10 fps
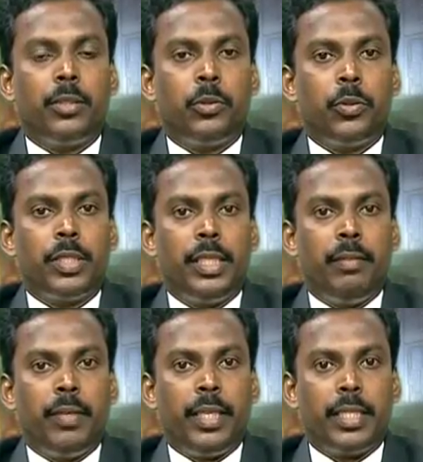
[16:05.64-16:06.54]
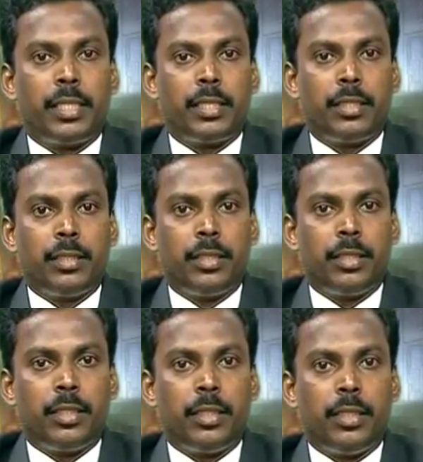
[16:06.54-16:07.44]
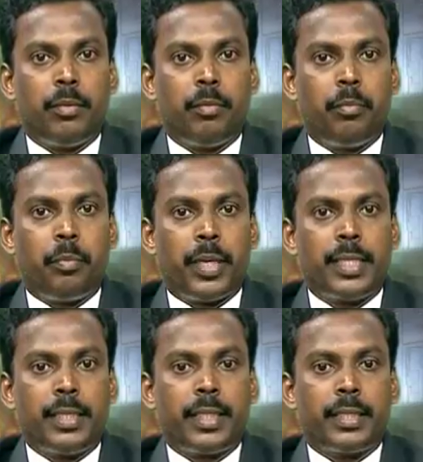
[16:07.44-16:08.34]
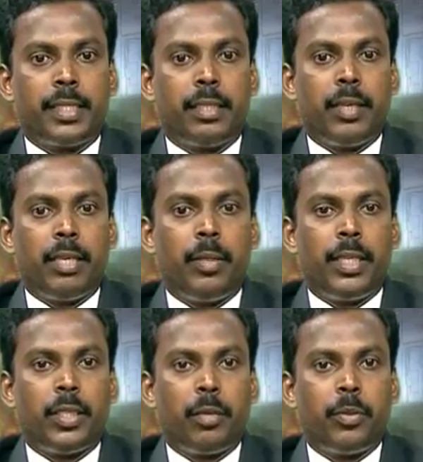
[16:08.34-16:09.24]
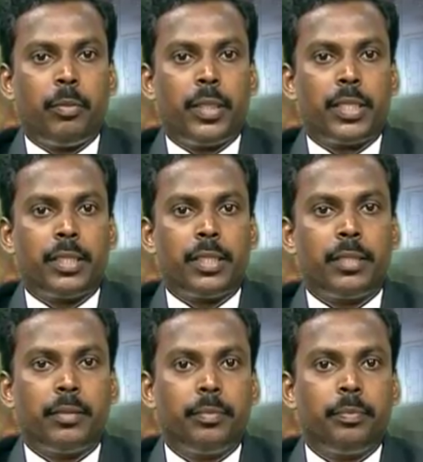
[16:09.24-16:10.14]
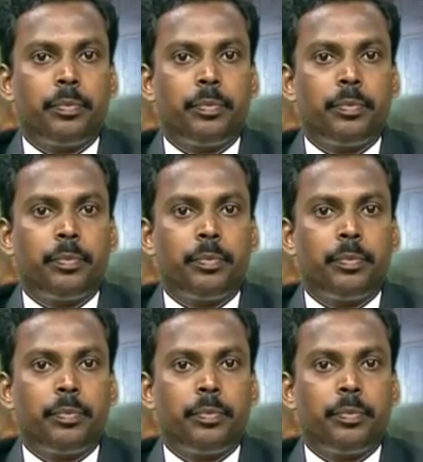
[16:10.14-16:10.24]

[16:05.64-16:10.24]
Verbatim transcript: Now, to see the various parsing techniques available in the top down parsers,